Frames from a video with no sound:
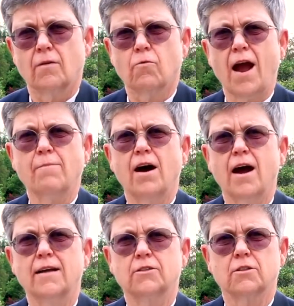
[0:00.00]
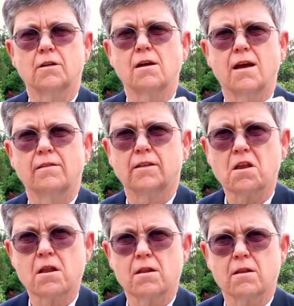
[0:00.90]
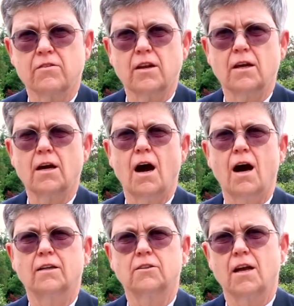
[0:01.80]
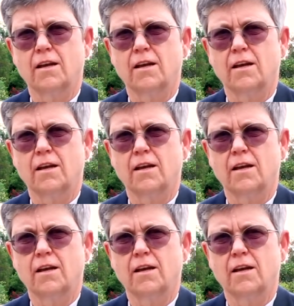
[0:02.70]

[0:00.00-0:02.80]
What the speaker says: rabbis and the synagogues